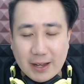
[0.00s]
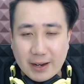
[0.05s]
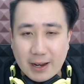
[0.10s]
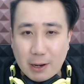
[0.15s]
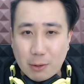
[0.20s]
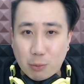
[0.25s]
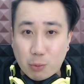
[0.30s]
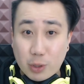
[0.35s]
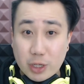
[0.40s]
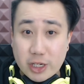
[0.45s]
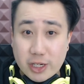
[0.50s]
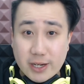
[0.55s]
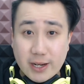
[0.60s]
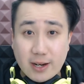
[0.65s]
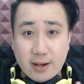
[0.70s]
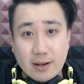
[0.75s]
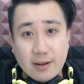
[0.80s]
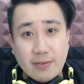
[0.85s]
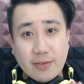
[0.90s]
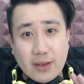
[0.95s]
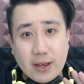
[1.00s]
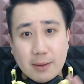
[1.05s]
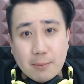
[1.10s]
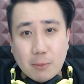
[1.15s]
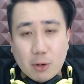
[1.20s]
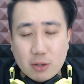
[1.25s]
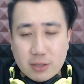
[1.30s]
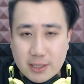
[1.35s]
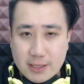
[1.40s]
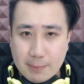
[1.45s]
I wish there are
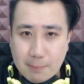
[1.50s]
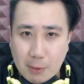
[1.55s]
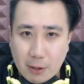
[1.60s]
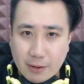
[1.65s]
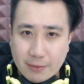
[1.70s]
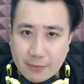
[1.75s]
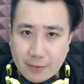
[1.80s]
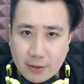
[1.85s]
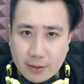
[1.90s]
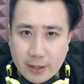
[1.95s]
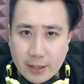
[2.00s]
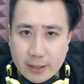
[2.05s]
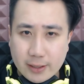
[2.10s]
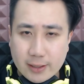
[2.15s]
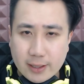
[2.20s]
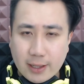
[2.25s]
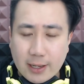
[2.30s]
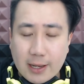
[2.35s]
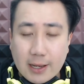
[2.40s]
more support for it,